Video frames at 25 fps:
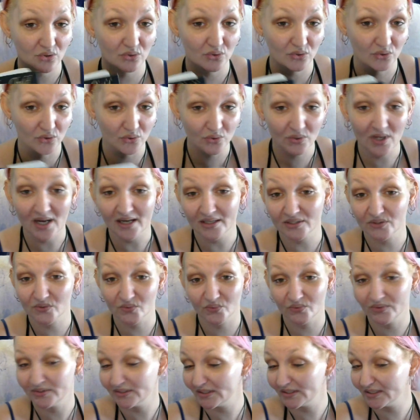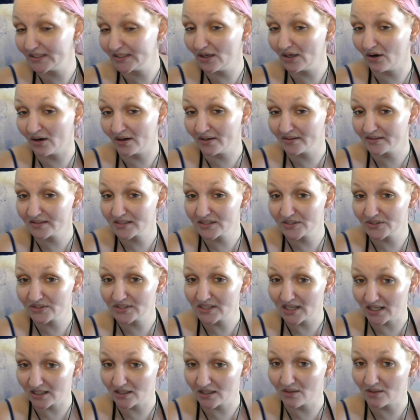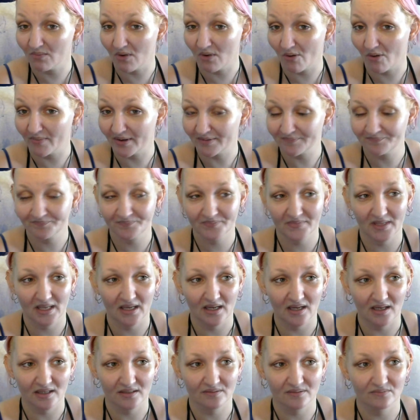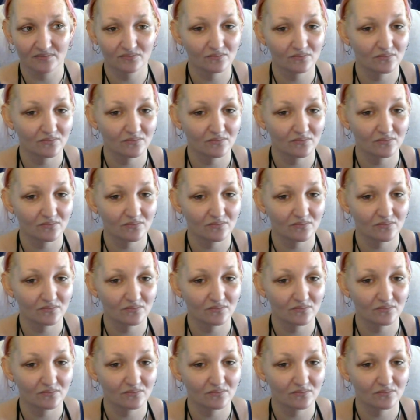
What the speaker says: You guys really ought to take a moment and